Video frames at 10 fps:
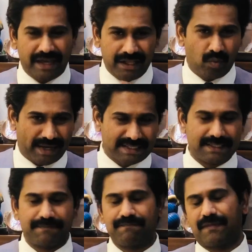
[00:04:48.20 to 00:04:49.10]
any
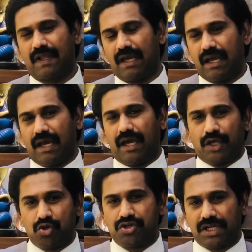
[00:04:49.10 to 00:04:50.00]
vaccine,
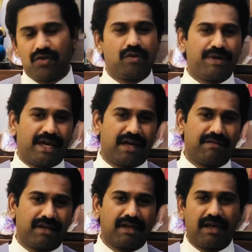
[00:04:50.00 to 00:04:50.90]
usually you'll be
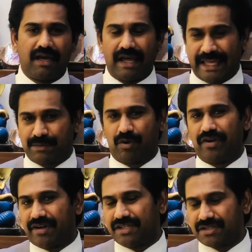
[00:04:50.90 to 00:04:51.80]
having an
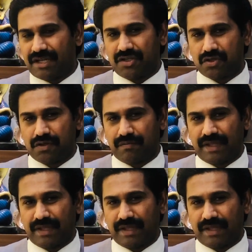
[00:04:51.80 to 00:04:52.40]
exploratory stage,